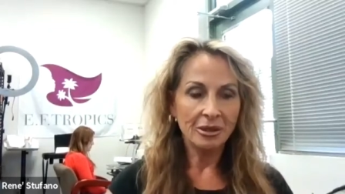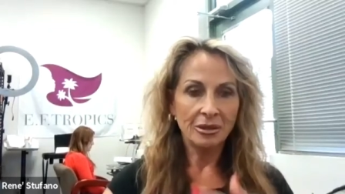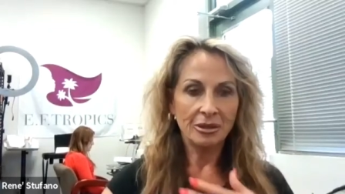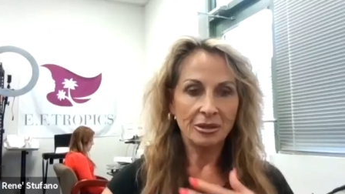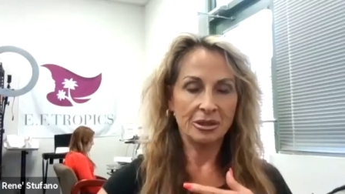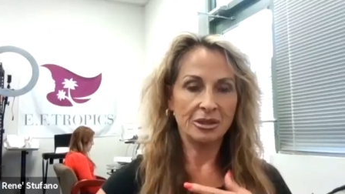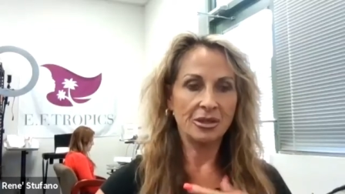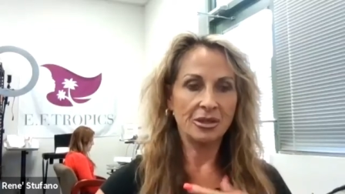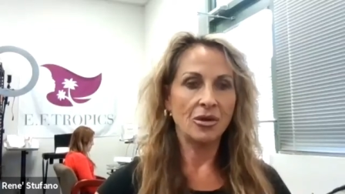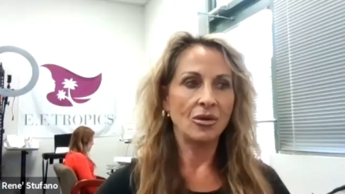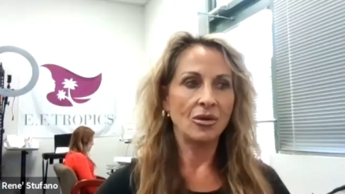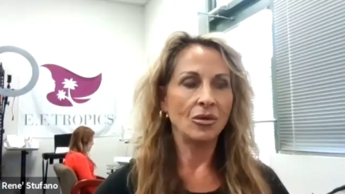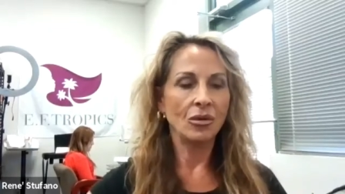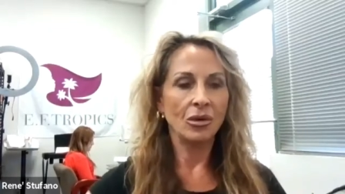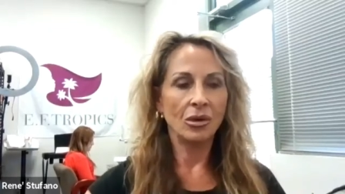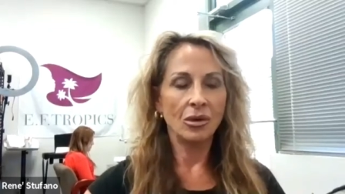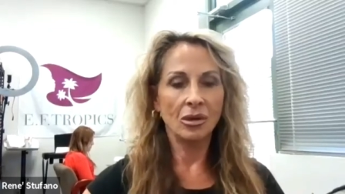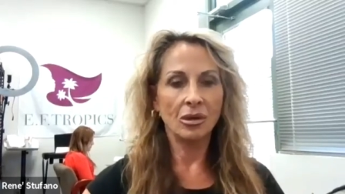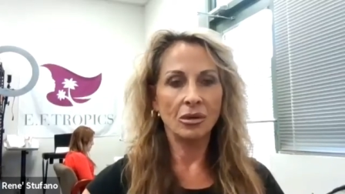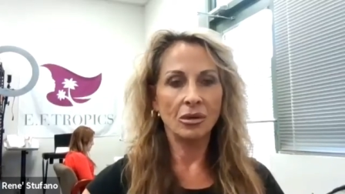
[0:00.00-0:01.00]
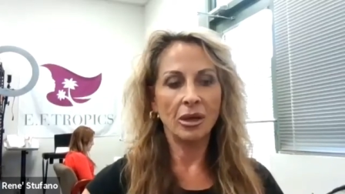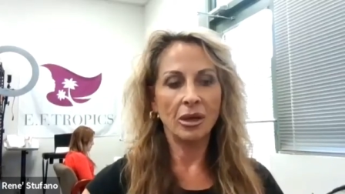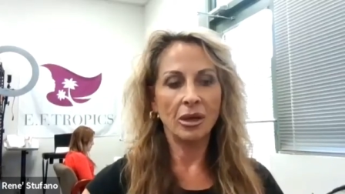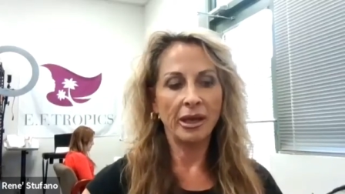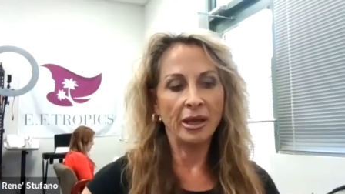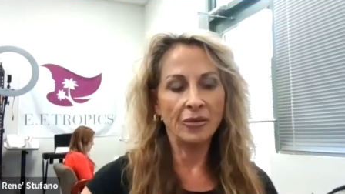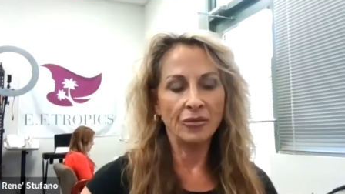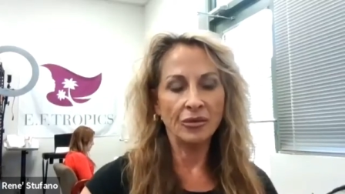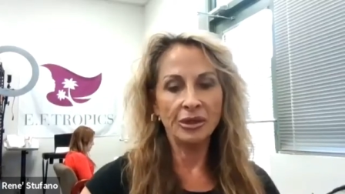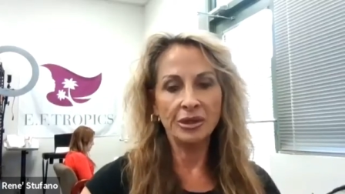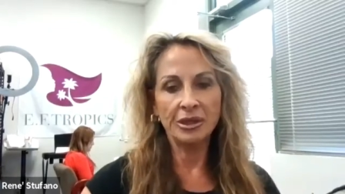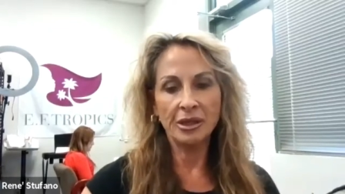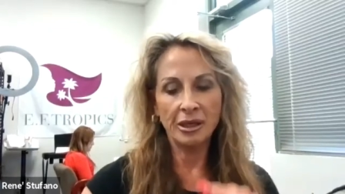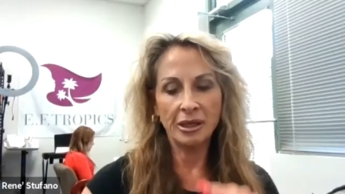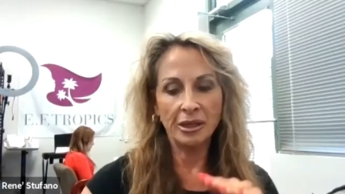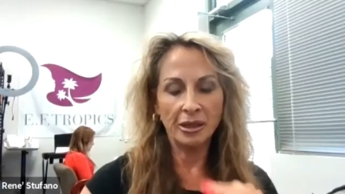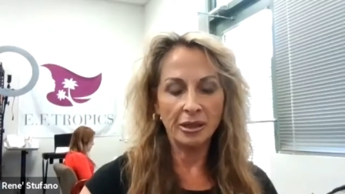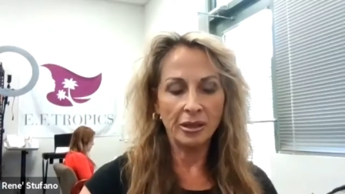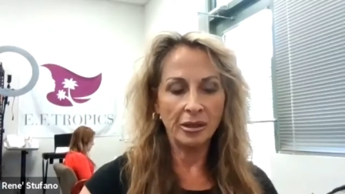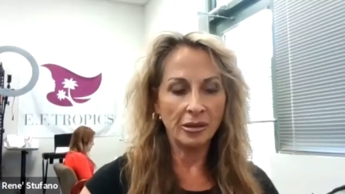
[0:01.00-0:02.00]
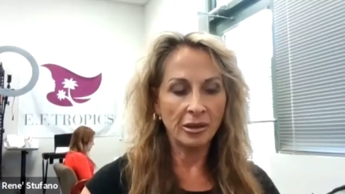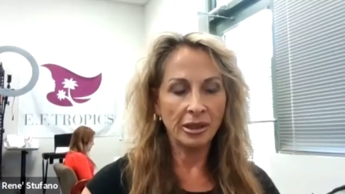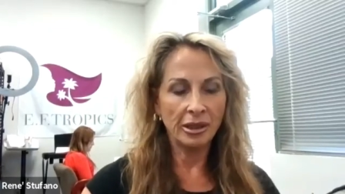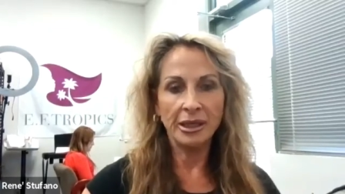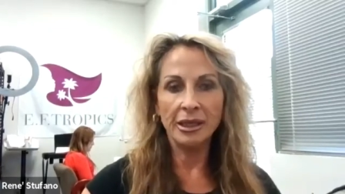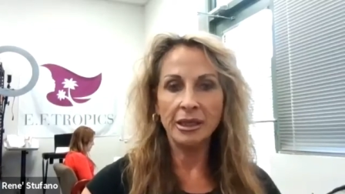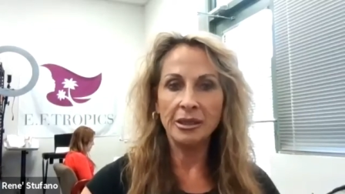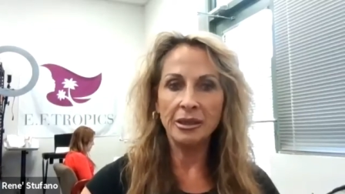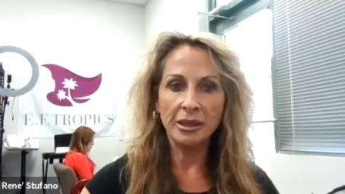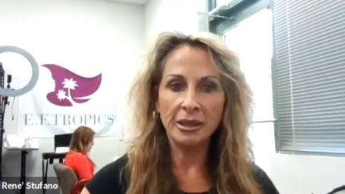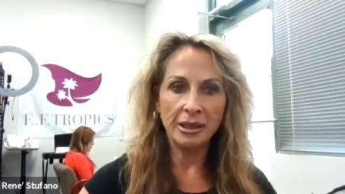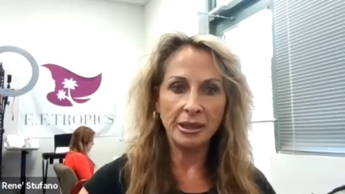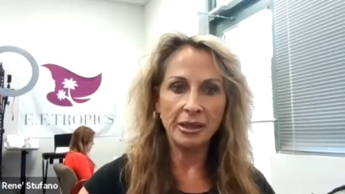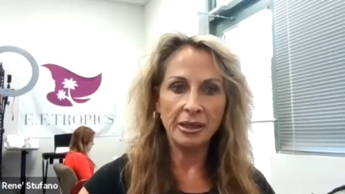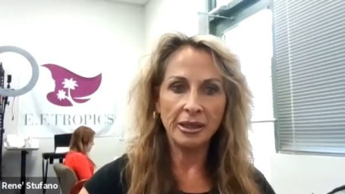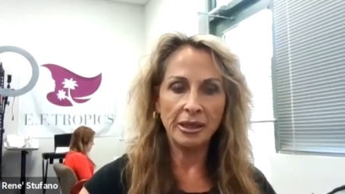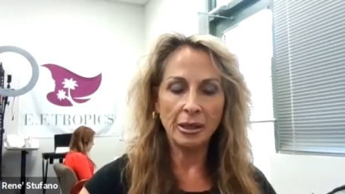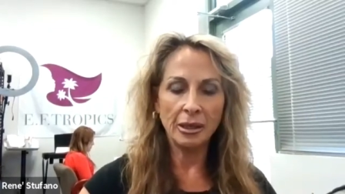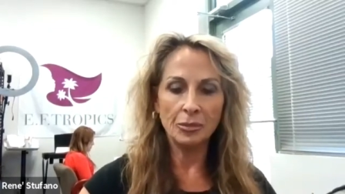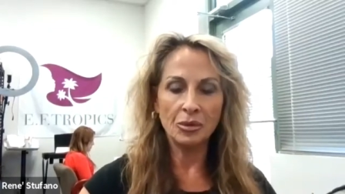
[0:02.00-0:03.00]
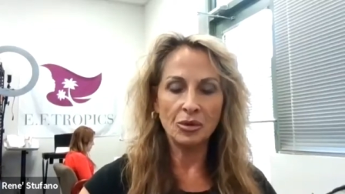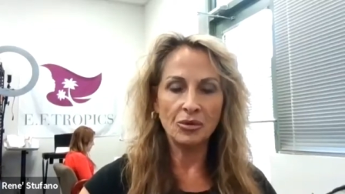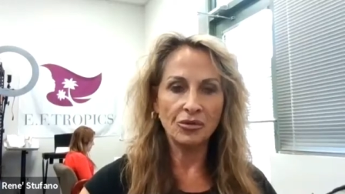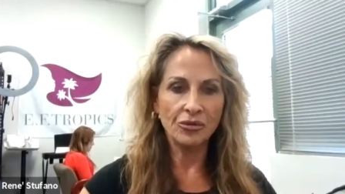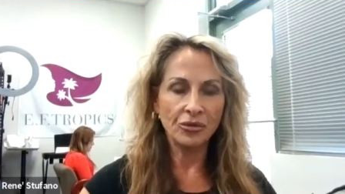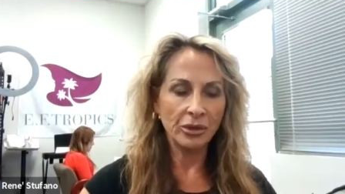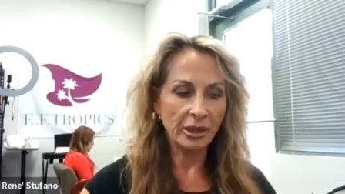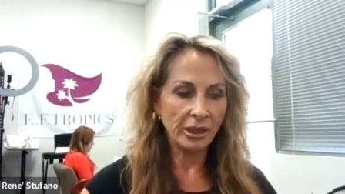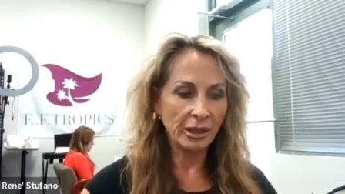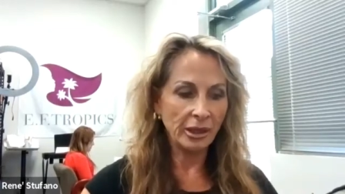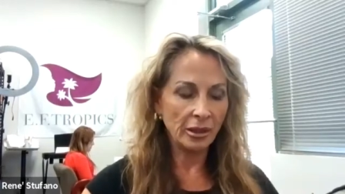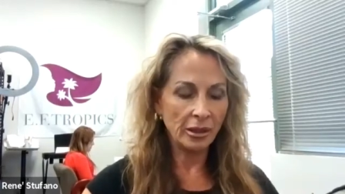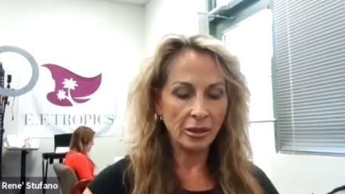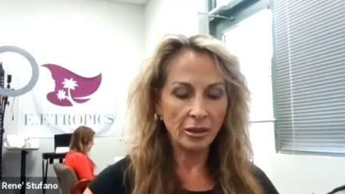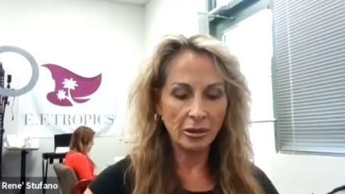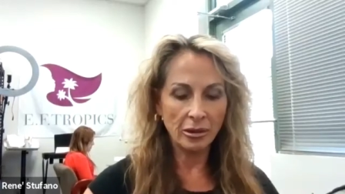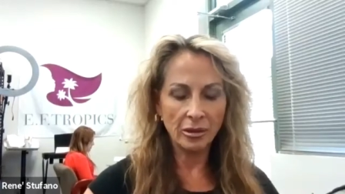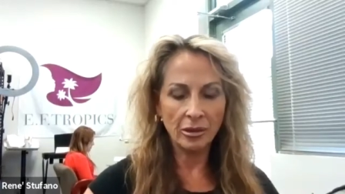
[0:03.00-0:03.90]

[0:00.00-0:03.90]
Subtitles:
Mm-hmm. So everything in the Epilfree